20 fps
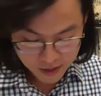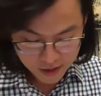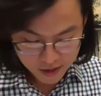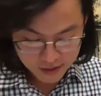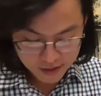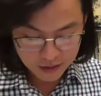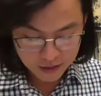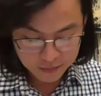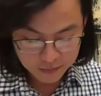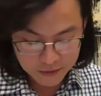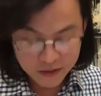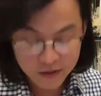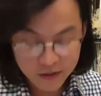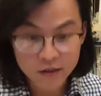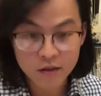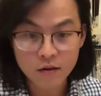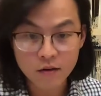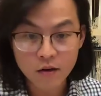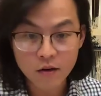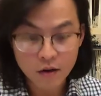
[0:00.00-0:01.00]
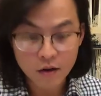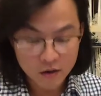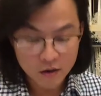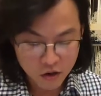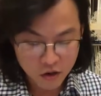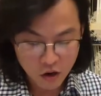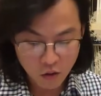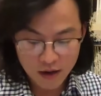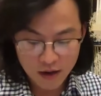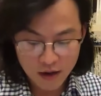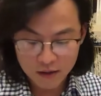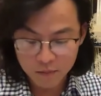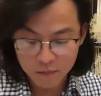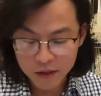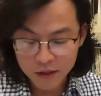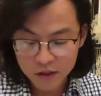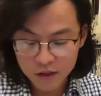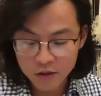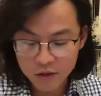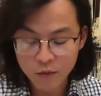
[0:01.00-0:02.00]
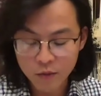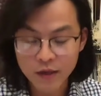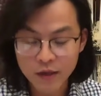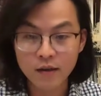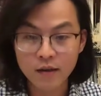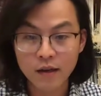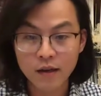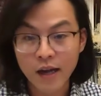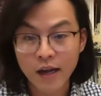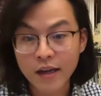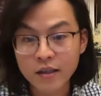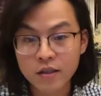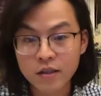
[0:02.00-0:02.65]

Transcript: And that's because, you know, as much as we would like